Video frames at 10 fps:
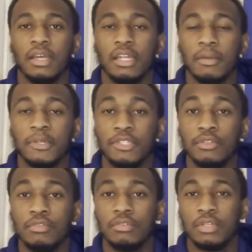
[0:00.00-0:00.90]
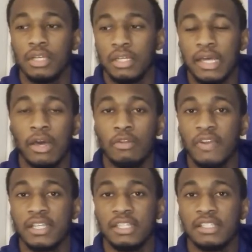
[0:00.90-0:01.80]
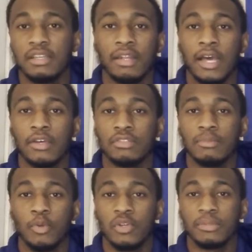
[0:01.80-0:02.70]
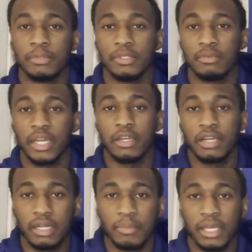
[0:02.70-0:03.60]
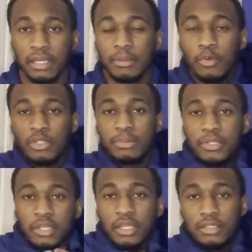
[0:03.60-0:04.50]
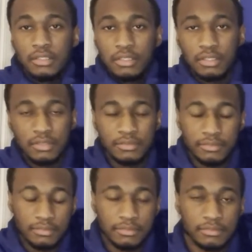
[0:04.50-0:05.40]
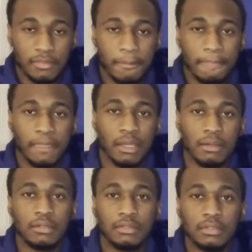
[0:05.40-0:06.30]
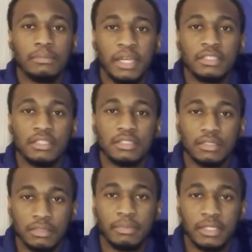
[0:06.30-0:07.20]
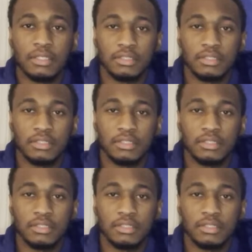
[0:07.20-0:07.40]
Number two, I don't know if I can say this out loud, so I'm going to whisper it right here at the mic. I'm going to whisper it, okay? Pay attention, okay?